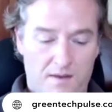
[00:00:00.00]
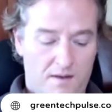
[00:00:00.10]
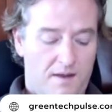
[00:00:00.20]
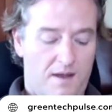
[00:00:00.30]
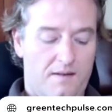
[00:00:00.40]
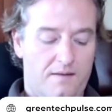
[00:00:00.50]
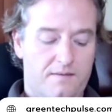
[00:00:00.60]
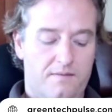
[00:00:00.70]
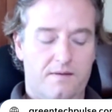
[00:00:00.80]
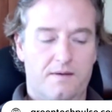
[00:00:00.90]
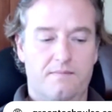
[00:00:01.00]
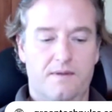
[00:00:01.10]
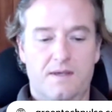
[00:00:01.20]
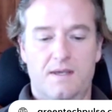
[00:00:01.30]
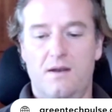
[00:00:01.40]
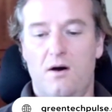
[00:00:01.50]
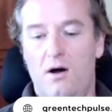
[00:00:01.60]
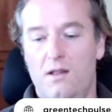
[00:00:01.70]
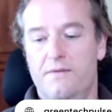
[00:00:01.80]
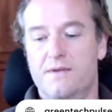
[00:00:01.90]
And the key to all
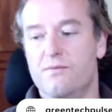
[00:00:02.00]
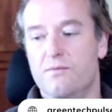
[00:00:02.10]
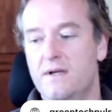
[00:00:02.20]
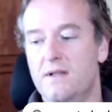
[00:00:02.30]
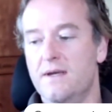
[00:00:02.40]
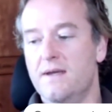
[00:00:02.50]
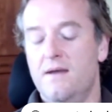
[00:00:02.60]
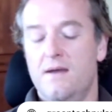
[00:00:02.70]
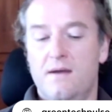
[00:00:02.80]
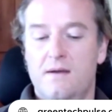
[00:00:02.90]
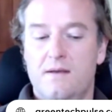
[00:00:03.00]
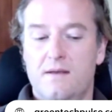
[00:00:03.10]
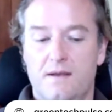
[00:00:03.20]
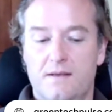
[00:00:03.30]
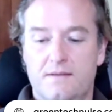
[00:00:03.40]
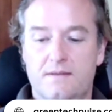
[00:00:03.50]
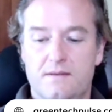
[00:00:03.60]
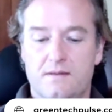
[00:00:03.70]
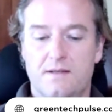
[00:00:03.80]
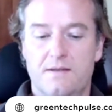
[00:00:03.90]
of this really is
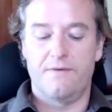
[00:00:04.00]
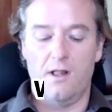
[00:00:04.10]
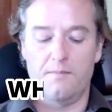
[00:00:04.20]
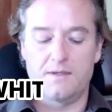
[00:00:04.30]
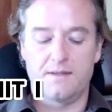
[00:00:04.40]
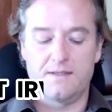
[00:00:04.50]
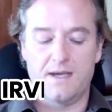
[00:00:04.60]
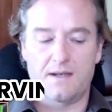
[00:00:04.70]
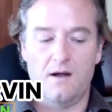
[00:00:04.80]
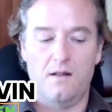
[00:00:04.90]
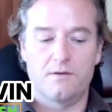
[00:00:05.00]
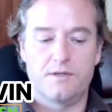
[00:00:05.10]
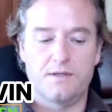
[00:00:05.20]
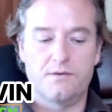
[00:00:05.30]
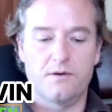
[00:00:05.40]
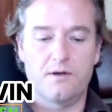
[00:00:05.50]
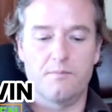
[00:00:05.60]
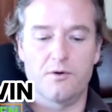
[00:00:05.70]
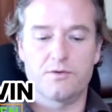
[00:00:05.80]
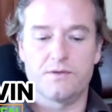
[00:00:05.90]
the development of the technology to a
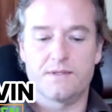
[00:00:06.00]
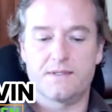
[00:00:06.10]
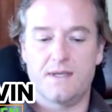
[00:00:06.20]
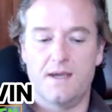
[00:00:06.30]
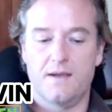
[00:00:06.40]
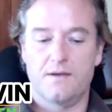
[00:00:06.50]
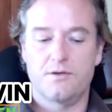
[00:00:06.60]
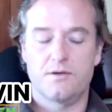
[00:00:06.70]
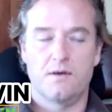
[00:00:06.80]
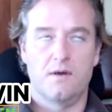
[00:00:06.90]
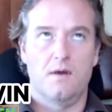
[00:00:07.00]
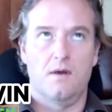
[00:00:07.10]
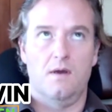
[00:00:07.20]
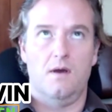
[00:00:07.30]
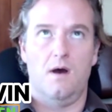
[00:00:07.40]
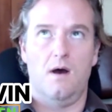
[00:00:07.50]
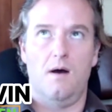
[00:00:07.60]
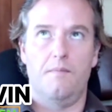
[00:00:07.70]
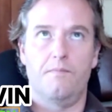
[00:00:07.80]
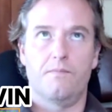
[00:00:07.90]
commercial stage
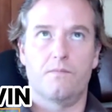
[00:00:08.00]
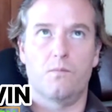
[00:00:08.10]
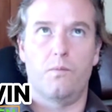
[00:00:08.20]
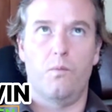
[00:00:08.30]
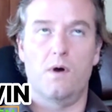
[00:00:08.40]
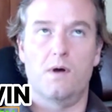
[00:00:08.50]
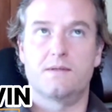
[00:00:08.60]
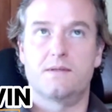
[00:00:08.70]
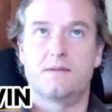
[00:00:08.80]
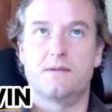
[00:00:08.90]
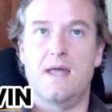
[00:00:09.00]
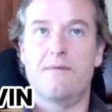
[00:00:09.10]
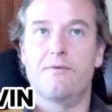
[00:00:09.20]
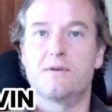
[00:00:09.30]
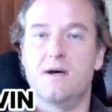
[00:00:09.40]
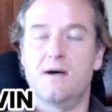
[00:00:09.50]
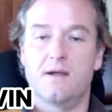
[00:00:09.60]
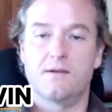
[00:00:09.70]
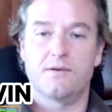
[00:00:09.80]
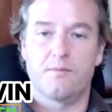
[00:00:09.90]
was never done
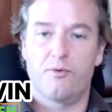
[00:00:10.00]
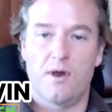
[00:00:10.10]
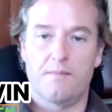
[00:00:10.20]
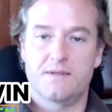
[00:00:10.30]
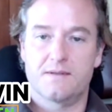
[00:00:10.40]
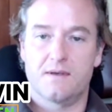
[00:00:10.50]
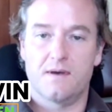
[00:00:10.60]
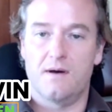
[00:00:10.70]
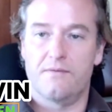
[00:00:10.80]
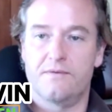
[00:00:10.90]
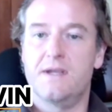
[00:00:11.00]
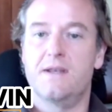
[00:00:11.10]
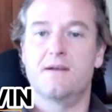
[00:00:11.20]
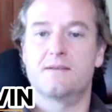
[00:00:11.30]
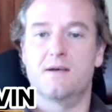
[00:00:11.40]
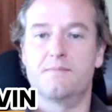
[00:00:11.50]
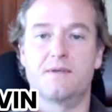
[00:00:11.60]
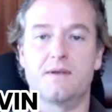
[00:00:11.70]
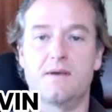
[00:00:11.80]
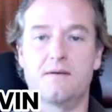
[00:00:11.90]
under the premise of needing a subsidy.